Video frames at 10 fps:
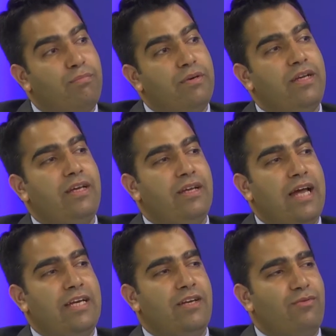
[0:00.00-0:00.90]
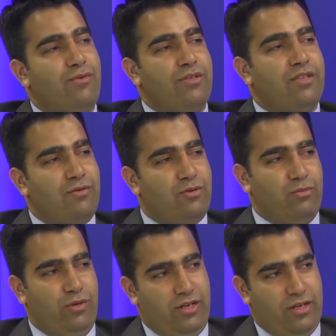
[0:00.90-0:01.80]
pre-1947
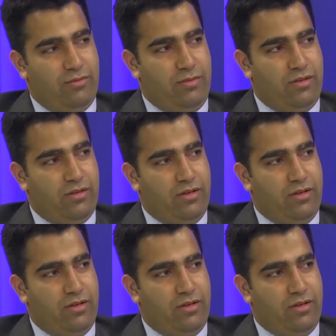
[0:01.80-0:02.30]
Jammu and Kashmir.